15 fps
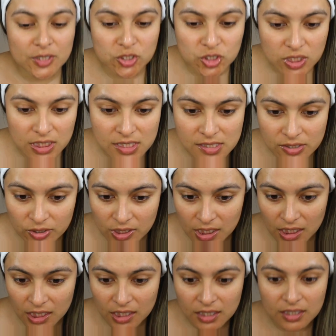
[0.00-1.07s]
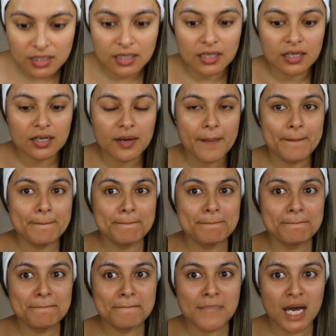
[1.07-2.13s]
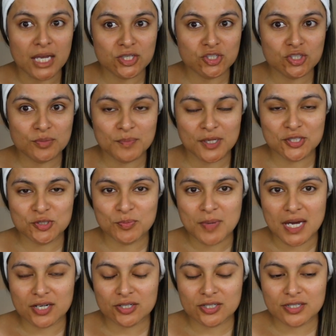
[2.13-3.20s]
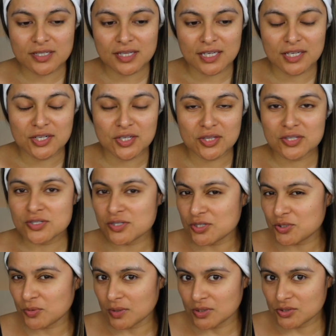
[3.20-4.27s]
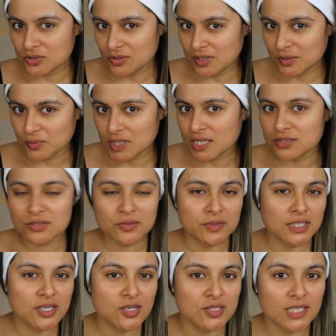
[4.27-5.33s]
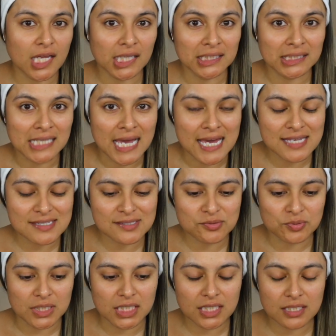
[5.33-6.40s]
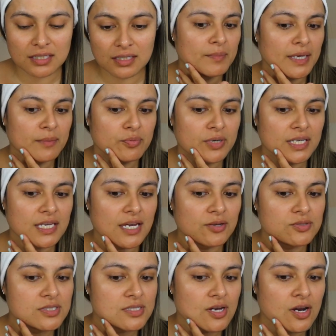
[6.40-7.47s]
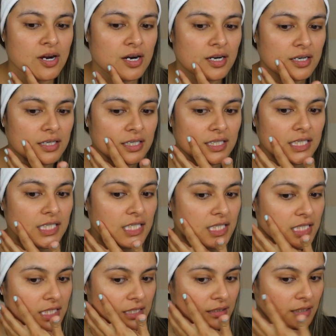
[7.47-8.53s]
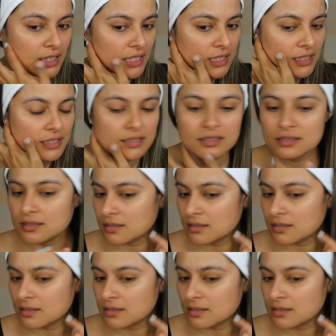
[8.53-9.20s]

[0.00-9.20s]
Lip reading: She is looking much, much better than the situation that we had going on last week. My breakouts are healing.